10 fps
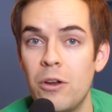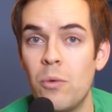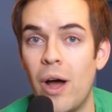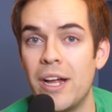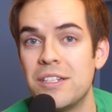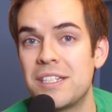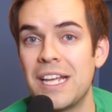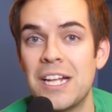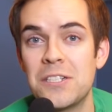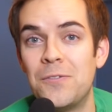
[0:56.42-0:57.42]
Rewind
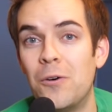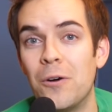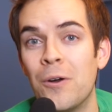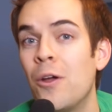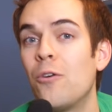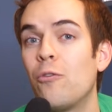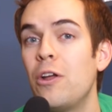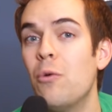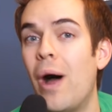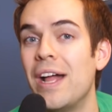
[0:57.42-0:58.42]
stands for
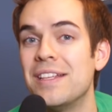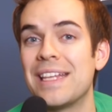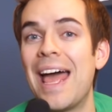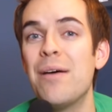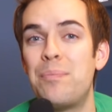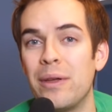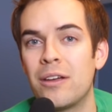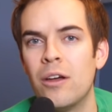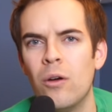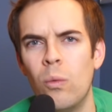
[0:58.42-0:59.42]
Rewind's
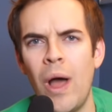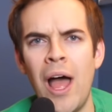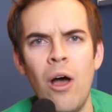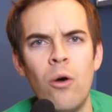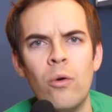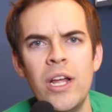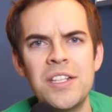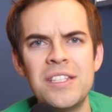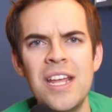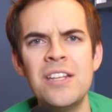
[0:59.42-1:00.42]
Epic. Wow,
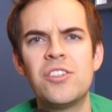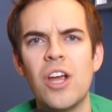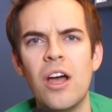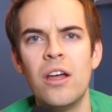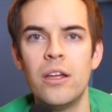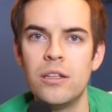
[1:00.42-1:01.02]
it's Ninja.